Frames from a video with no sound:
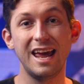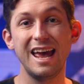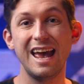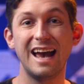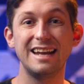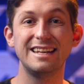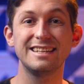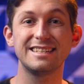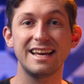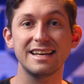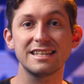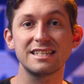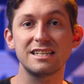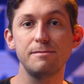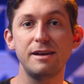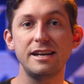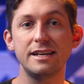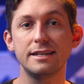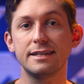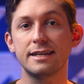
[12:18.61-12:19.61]
and is
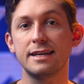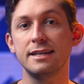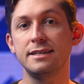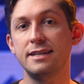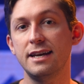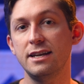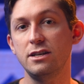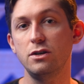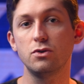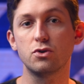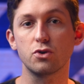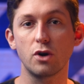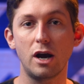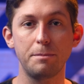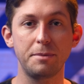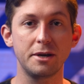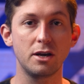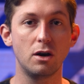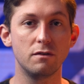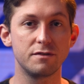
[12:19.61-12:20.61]
estimated to continue
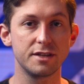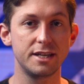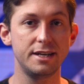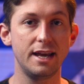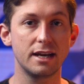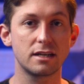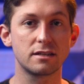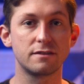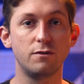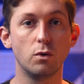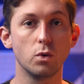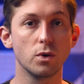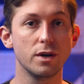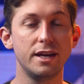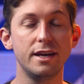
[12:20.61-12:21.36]
dropping over the next 4